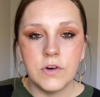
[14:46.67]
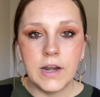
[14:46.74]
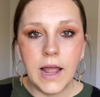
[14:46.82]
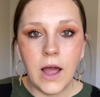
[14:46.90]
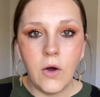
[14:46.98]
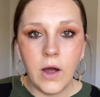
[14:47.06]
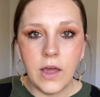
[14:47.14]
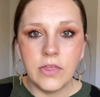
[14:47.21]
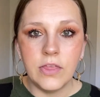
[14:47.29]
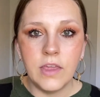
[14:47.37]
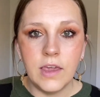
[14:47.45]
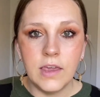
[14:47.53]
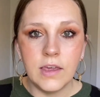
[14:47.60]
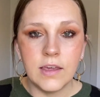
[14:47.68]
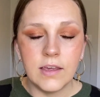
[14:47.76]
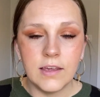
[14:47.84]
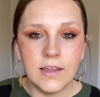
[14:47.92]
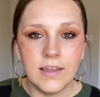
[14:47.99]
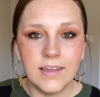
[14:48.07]
now, I think,
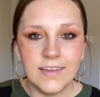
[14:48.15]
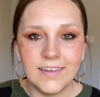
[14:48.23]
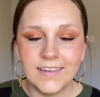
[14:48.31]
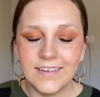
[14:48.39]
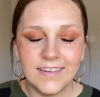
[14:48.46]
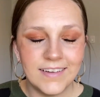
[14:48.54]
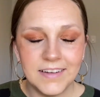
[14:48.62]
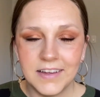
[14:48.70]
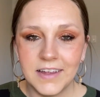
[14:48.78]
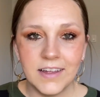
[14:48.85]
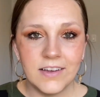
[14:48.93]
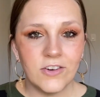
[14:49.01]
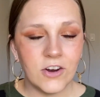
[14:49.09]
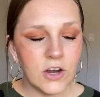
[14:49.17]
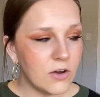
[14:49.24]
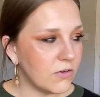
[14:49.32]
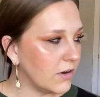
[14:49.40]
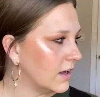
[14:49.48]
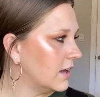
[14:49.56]

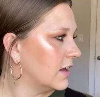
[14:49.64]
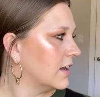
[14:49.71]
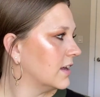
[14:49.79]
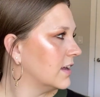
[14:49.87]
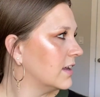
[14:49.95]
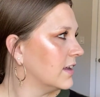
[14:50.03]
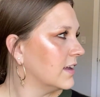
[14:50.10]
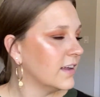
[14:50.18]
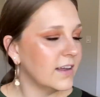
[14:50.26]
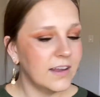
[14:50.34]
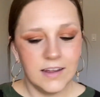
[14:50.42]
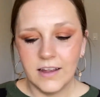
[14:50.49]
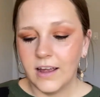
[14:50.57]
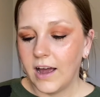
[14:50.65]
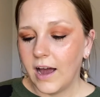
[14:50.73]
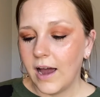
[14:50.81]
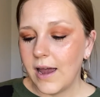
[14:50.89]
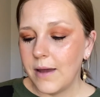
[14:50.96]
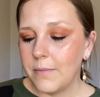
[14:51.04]
crew,
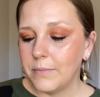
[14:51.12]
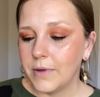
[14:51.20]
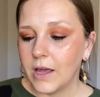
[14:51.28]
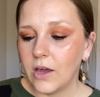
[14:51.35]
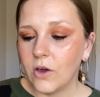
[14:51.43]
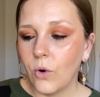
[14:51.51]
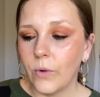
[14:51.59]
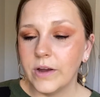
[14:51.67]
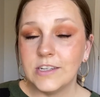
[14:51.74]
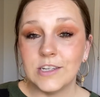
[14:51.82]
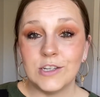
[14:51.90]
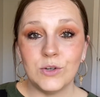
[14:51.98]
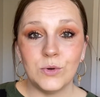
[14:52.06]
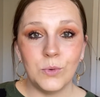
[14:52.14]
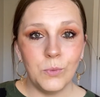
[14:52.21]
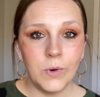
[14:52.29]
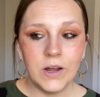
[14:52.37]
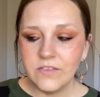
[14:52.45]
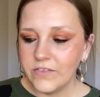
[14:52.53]
I'm going to do
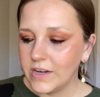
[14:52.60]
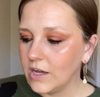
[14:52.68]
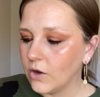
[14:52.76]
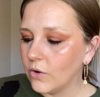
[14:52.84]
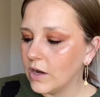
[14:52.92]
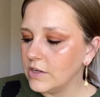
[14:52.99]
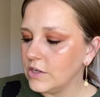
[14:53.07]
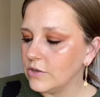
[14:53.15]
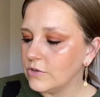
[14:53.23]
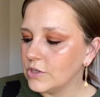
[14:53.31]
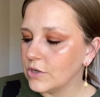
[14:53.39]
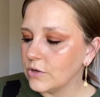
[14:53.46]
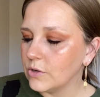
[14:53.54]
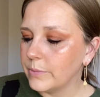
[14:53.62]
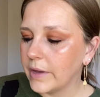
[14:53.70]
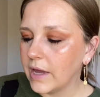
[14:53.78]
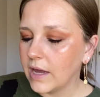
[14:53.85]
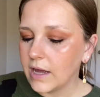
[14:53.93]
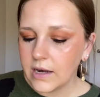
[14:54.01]
one video on YouTube
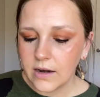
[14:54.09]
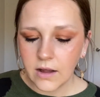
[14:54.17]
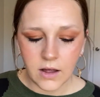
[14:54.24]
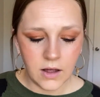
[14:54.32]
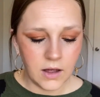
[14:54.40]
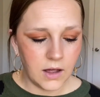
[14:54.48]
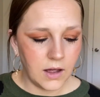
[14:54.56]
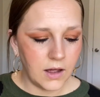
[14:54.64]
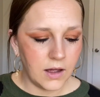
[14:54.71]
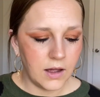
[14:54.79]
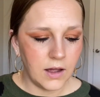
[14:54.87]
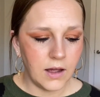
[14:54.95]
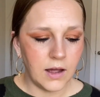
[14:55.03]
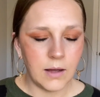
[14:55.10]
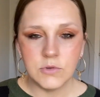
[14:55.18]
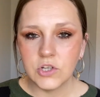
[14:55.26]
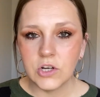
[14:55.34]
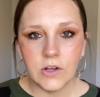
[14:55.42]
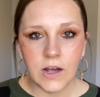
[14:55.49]
and I'm
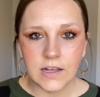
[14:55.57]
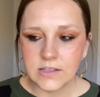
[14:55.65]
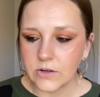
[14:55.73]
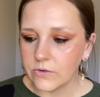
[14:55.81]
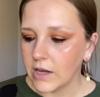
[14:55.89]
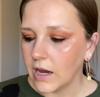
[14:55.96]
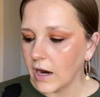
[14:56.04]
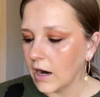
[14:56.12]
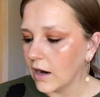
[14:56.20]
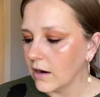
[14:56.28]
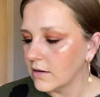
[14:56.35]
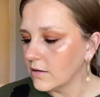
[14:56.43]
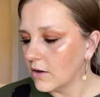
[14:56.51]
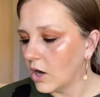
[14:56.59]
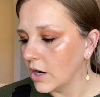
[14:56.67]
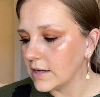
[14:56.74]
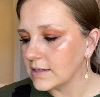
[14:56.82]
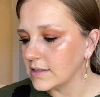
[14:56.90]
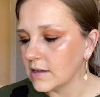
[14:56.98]
sure you guys don't care,
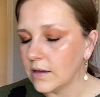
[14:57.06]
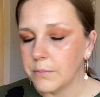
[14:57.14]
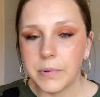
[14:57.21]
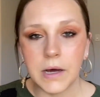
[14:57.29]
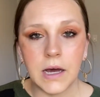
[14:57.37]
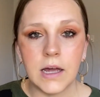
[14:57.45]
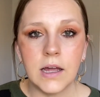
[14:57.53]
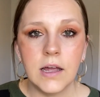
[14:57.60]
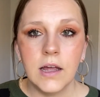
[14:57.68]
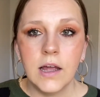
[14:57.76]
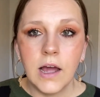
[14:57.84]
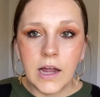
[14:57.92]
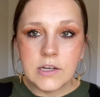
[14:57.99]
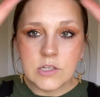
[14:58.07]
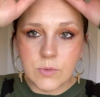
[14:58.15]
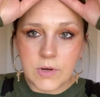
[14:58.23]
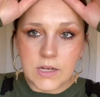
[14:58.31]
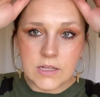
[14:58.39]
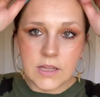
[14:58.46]
honestly, but I just
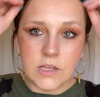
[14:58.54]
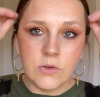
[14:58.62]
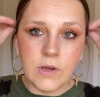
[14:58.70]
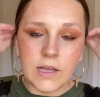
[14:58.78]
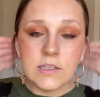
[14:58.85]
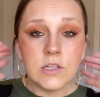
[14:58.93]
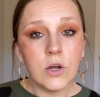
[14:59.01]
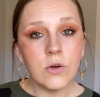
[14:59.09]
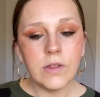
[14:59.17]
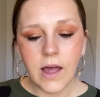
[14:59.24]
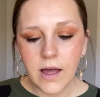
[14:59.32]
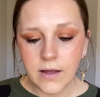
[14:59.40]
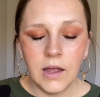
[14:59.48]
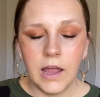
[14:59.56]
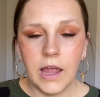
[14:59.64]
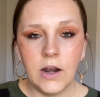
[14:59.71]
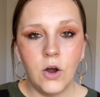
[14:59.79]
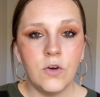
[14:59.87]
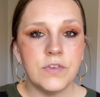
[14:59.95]
wanted to let you guys know that.
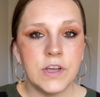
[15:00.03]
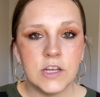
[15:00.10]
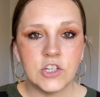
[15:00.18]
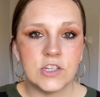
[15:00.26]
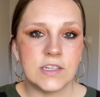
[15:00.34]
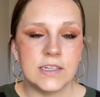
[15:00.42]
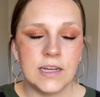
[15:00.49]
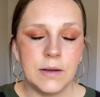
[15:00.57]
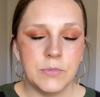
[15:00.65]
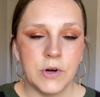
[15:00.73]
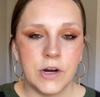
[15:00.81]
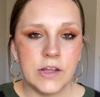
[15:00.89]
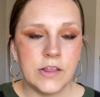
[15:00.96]
And hopefully it's just a temporary